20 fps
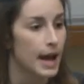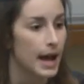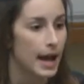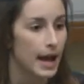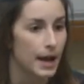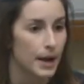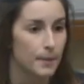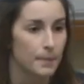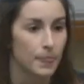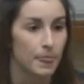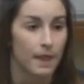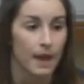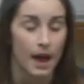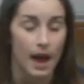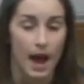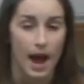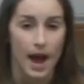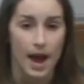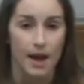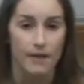Um,
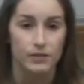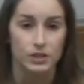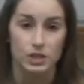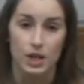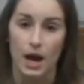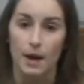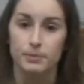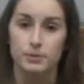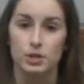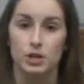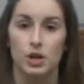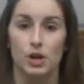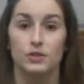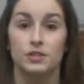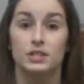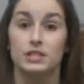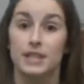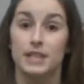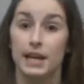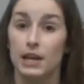I have a chapter
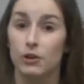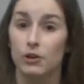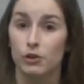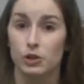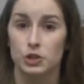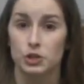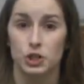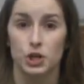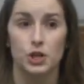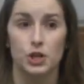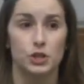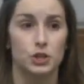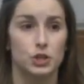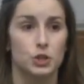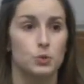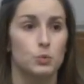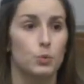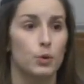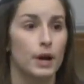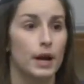called Secular
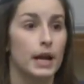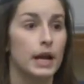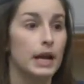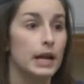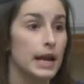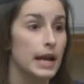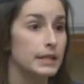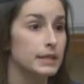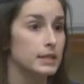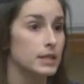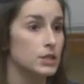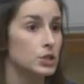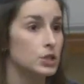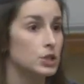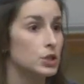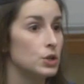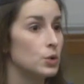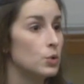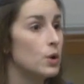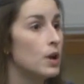Church where I connect it
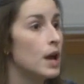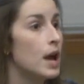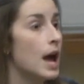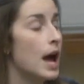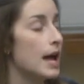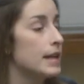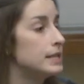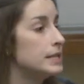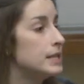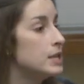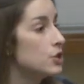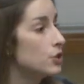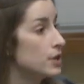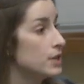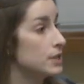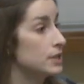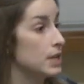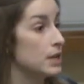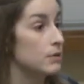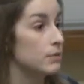to a
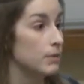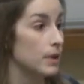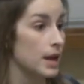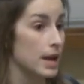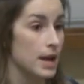decrease in,